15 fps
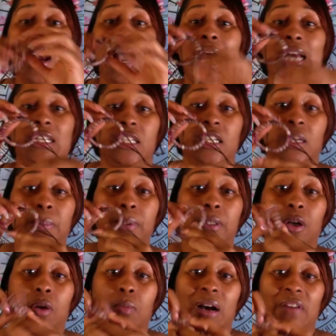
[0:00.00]
I did put
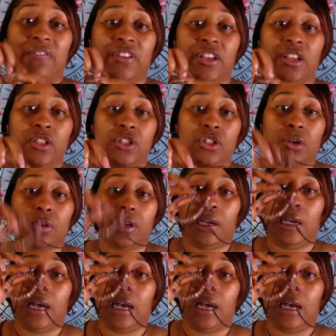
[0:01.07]
on my fish, okay?